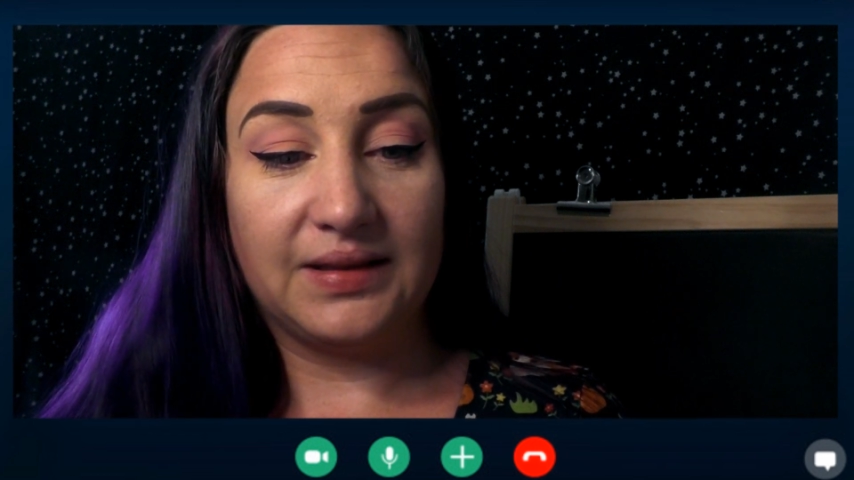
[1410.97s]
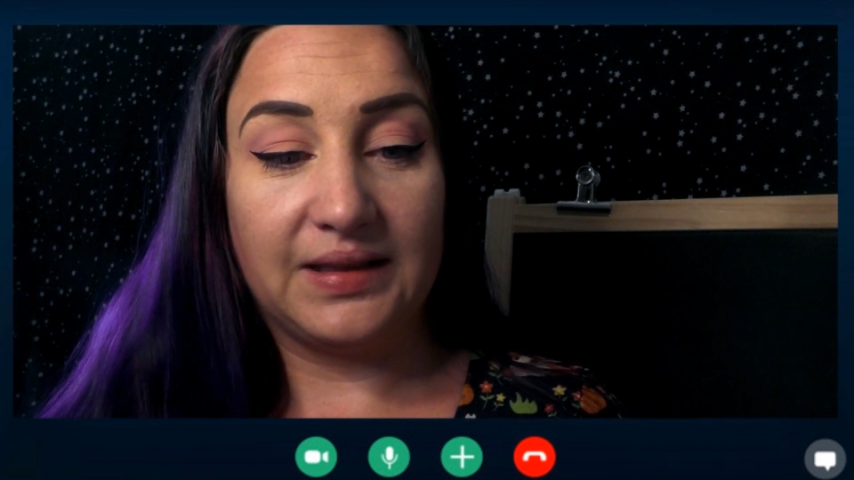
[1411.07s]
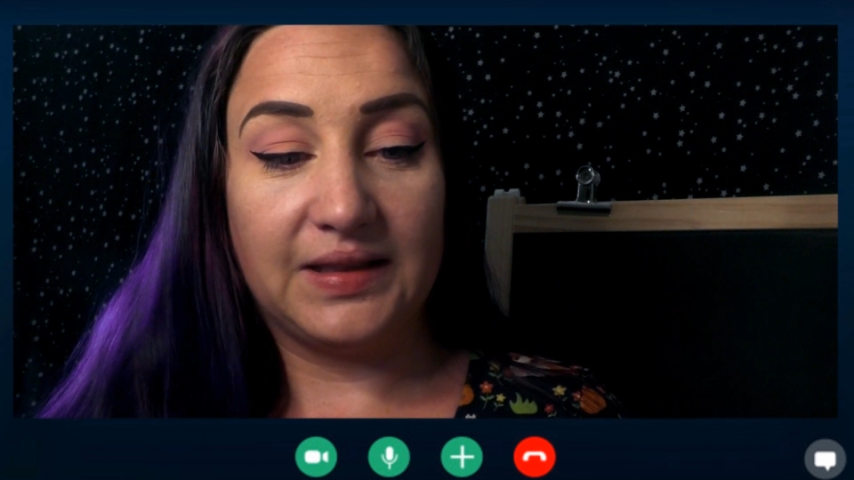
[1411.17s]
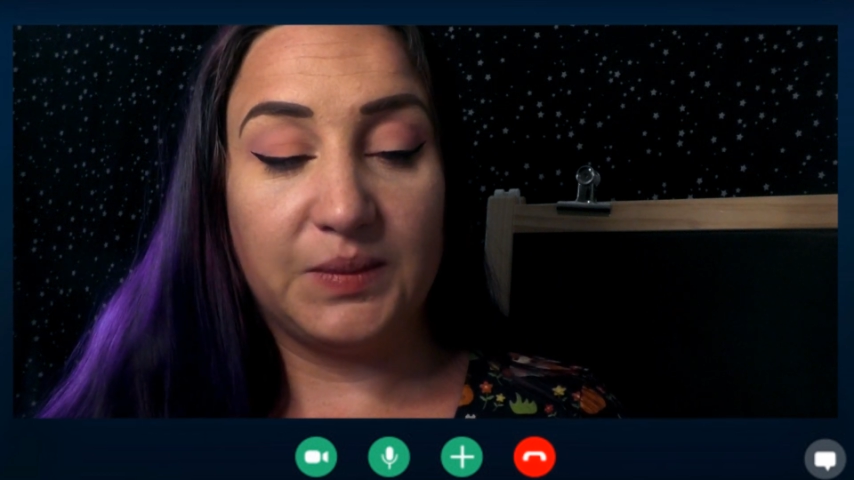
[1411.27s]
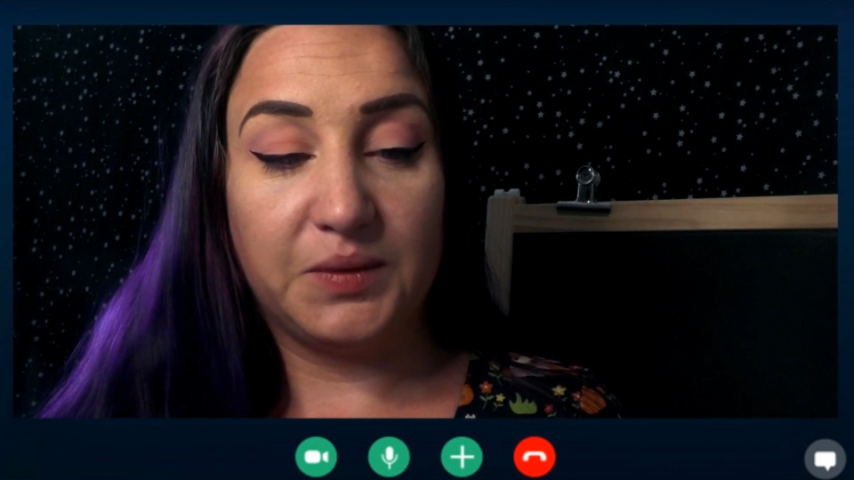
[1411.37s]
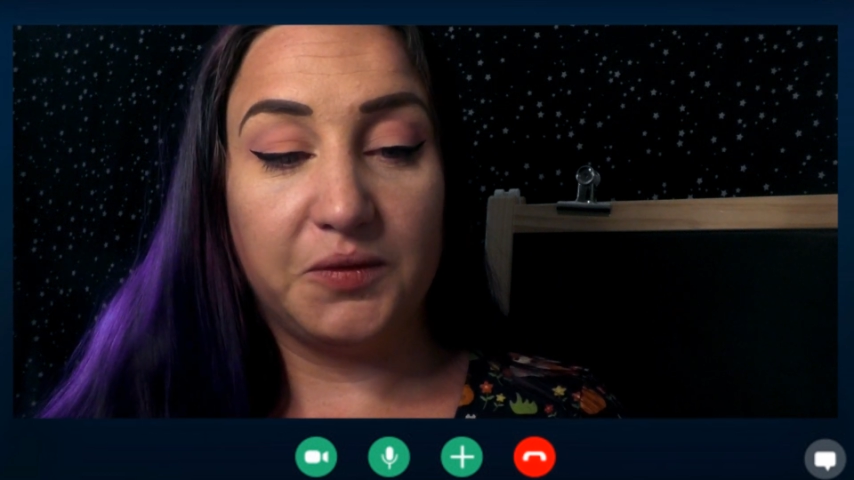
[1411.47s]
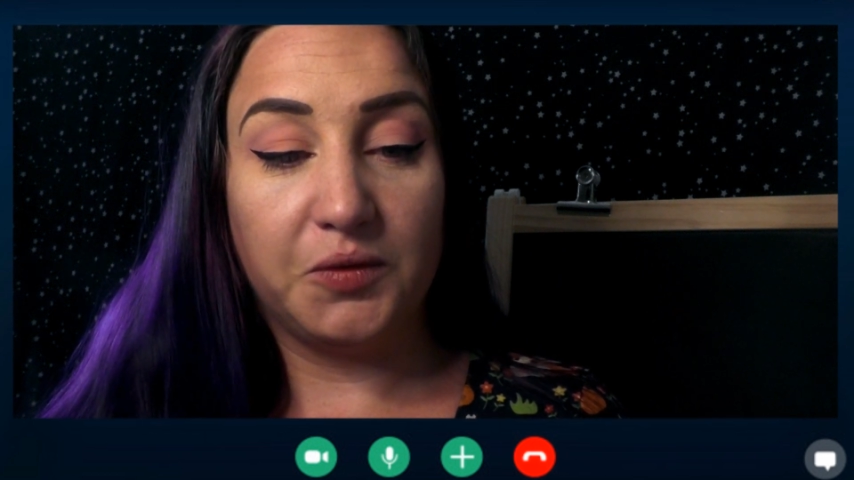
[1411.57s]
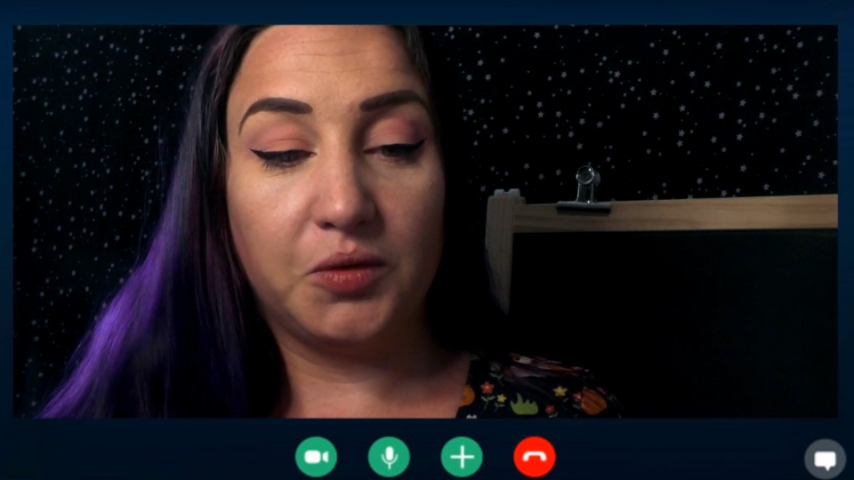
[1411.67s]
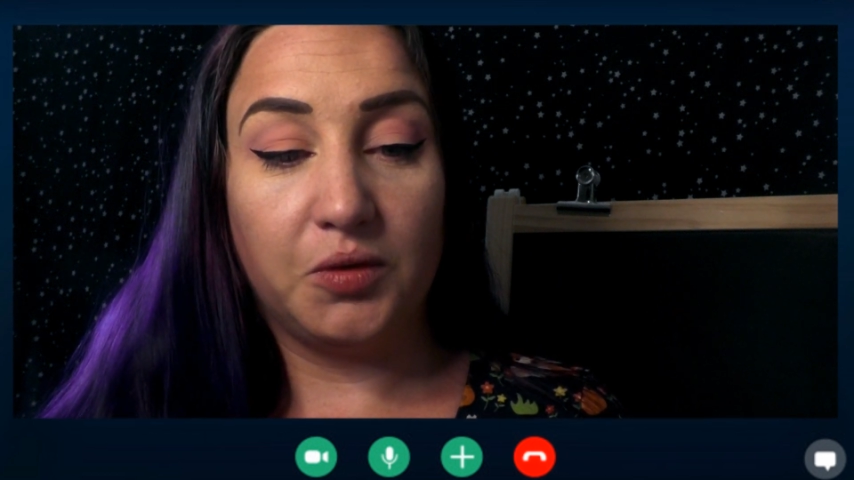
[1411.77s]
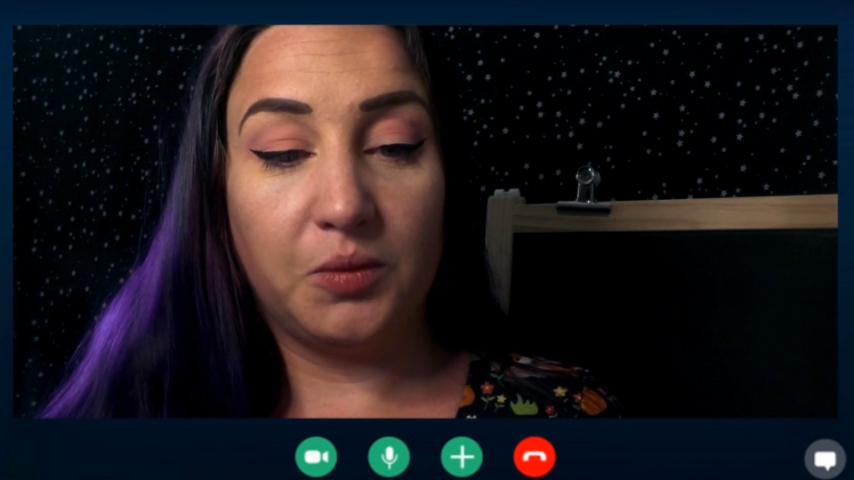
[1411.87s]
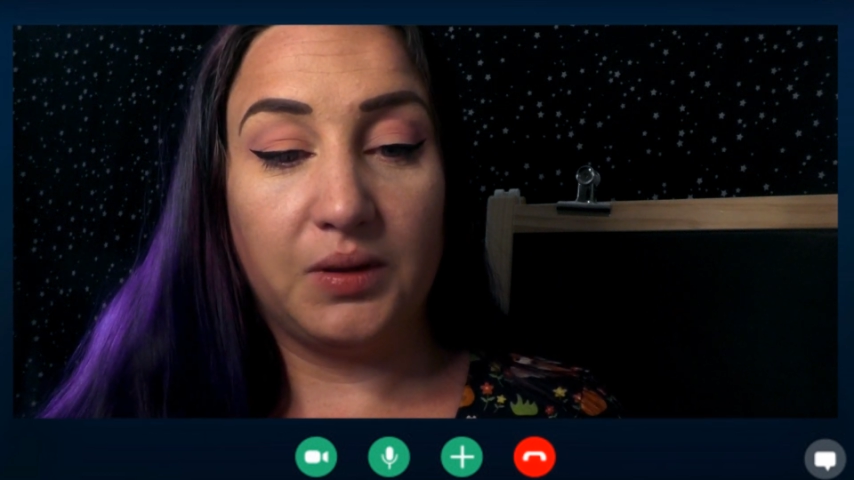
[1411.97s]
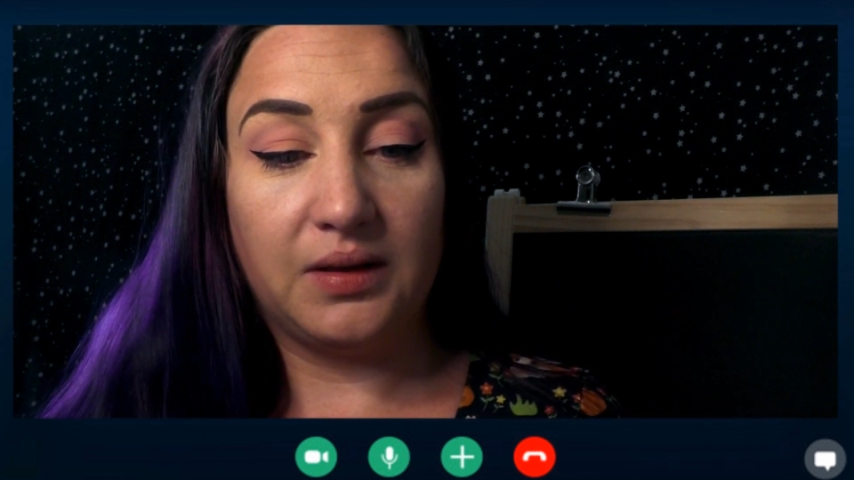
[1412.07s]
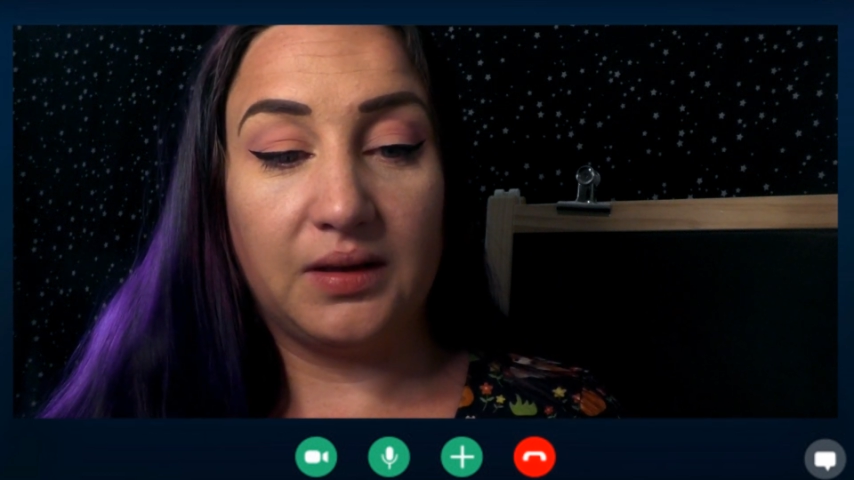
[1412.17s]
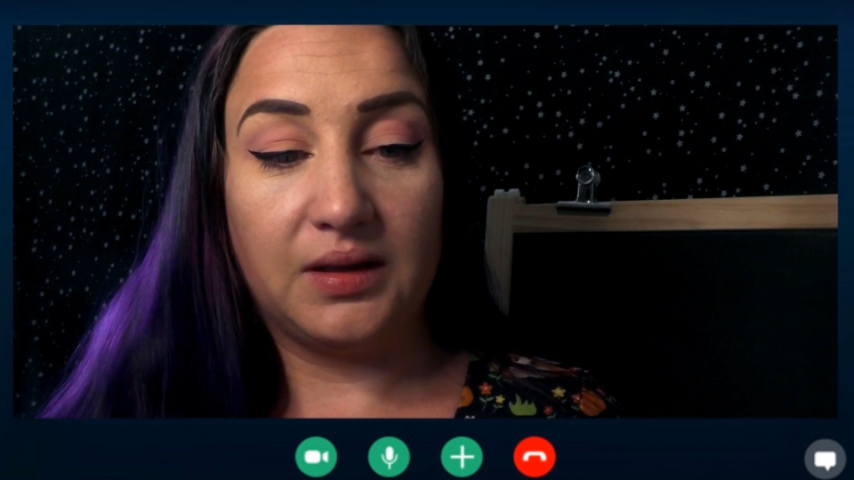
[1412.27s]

like this before with